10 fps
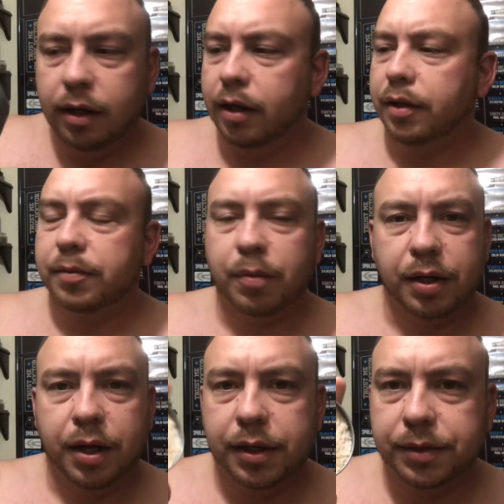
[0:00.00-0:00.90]
Yeah, that's
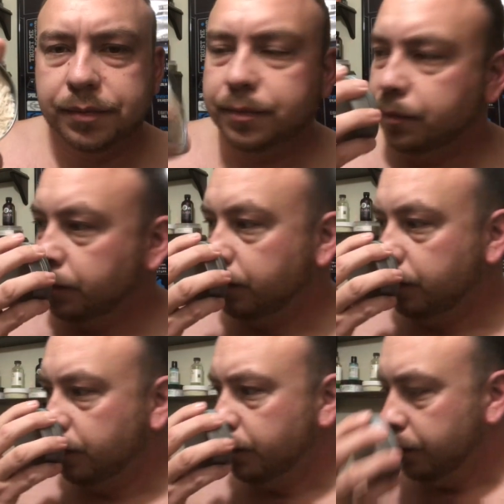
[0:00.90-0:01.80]
pretty nice.
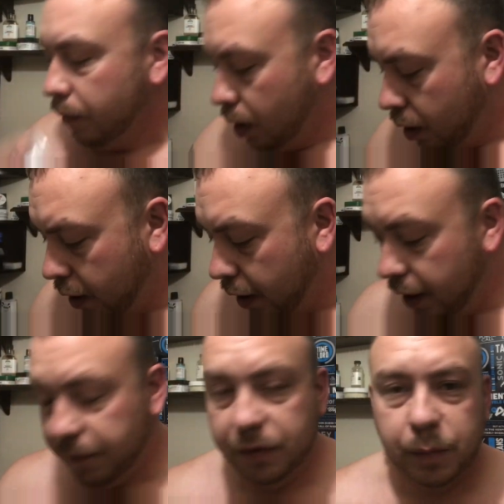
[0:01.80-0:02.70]

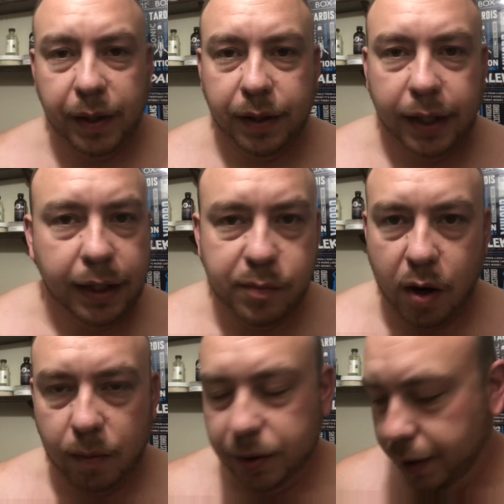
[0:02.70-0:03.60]
And if you smelled any
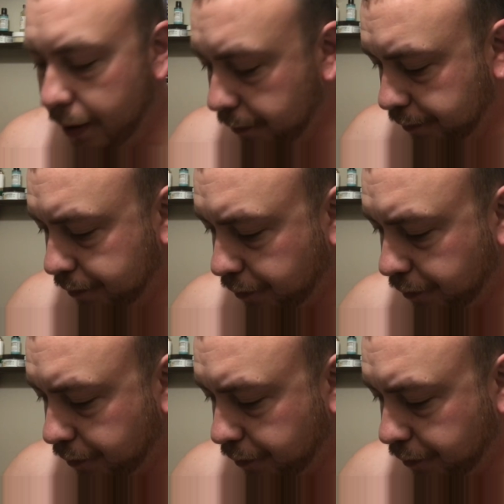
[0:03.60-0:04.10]
barbershop,